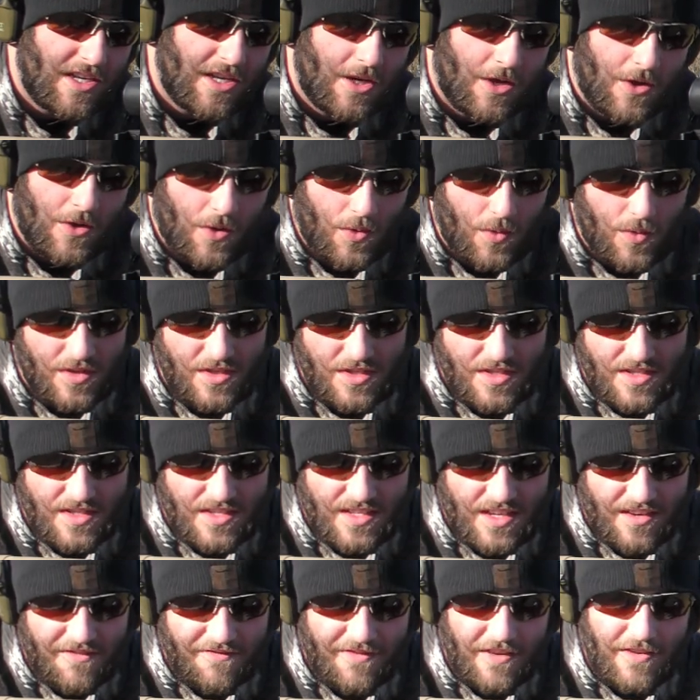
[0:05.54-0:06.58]
year, which is
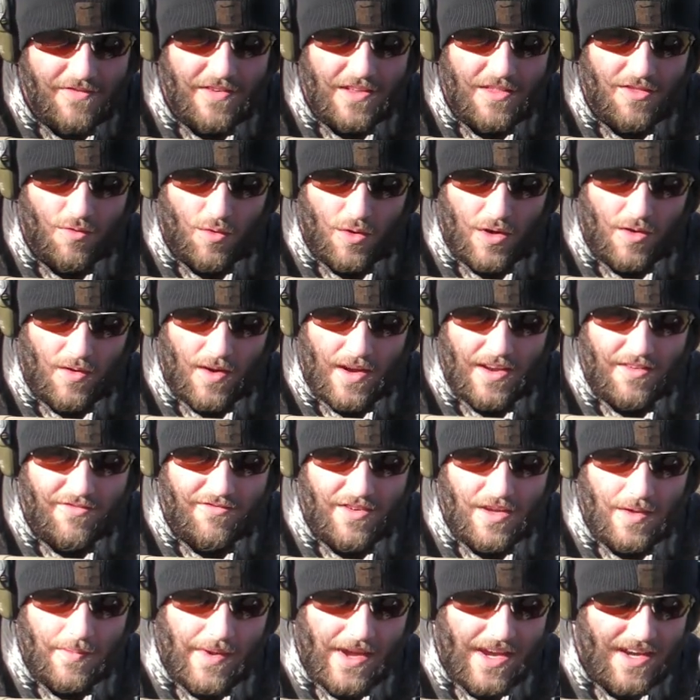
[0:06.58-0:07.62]
the fifty-three grain
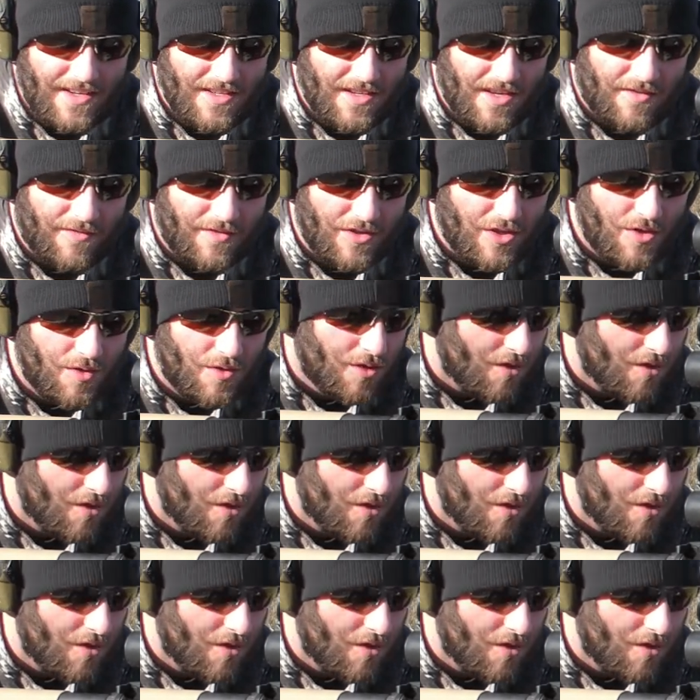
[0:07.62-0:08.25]
V MAX out of a two